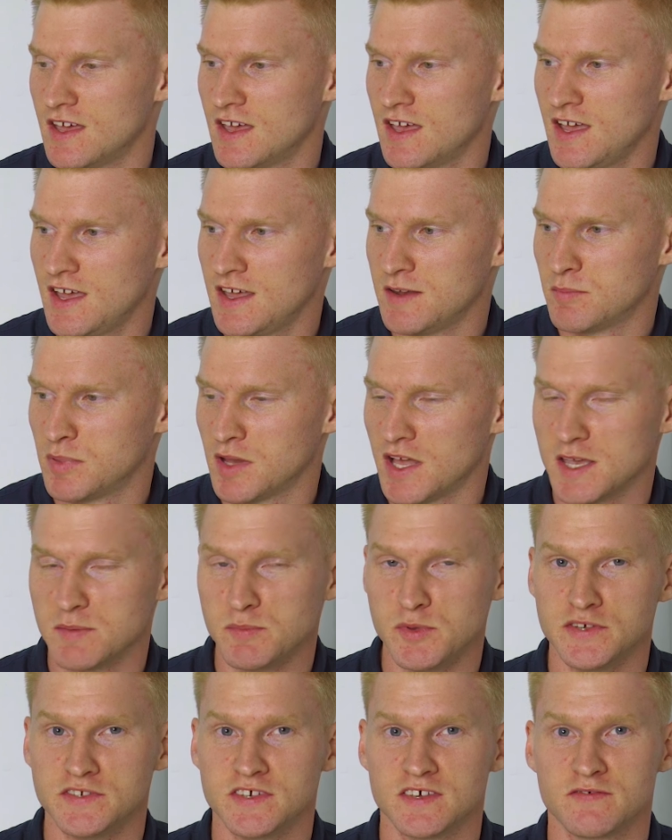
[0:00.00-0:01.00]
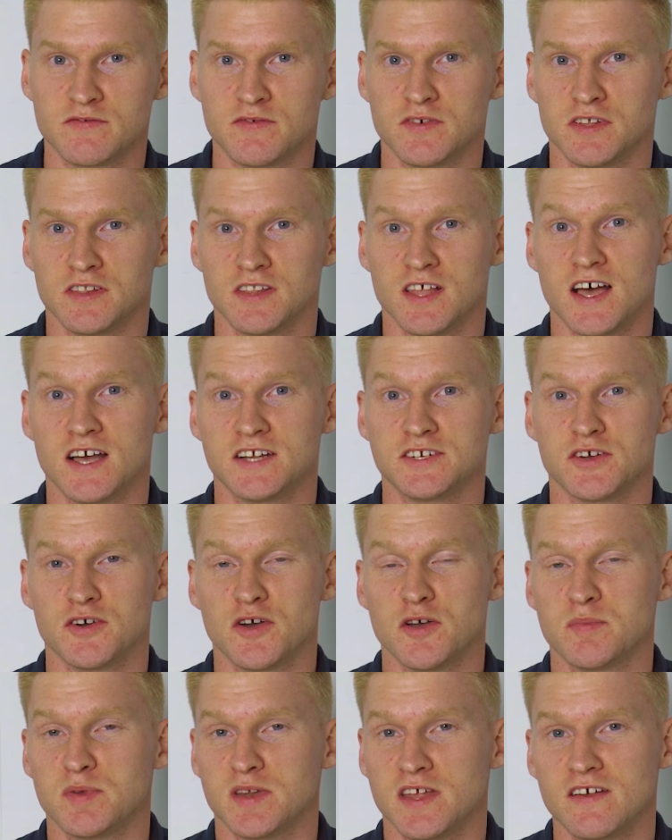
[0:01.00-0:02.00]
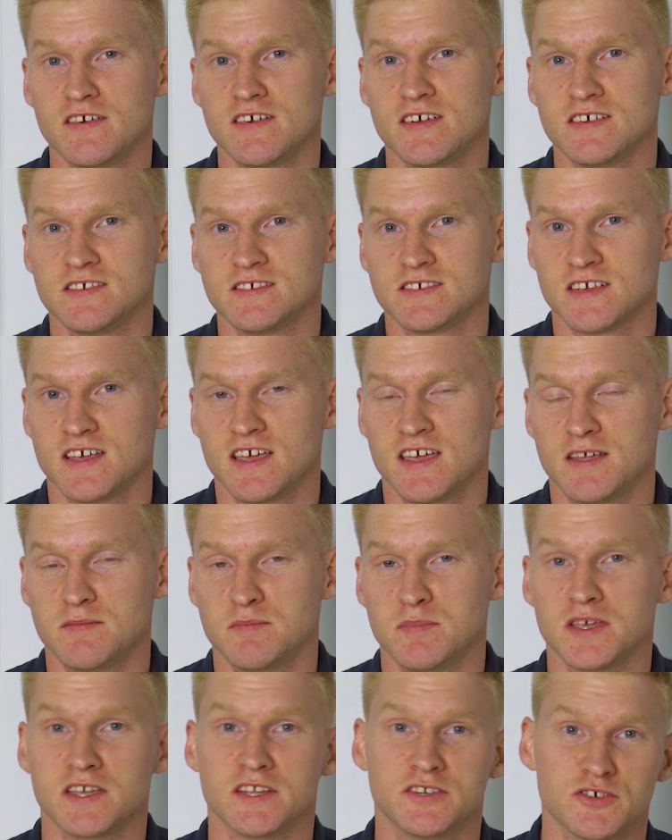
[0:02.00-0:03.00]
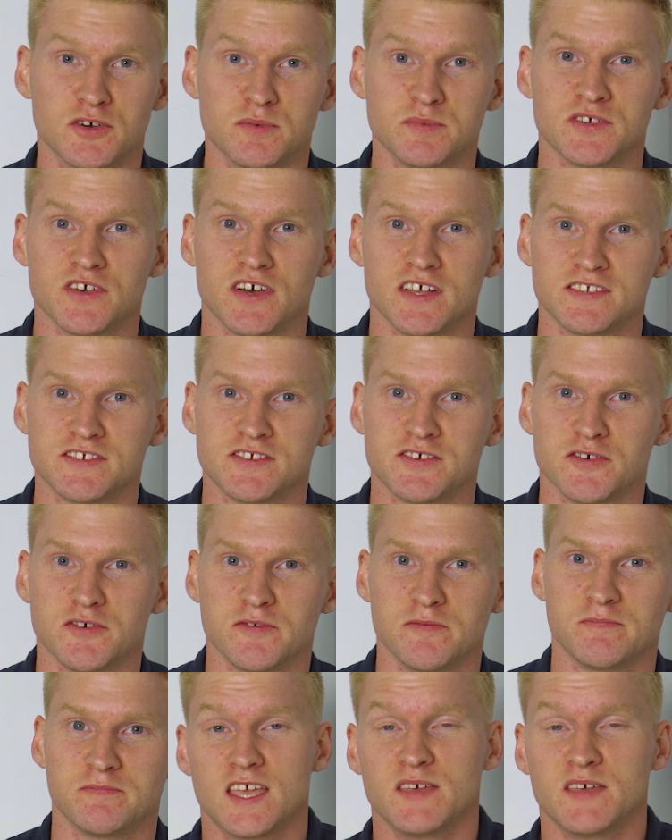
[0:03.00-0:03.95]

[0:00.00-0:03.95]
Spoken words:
and playing music for larger open areas and bigger job sites too.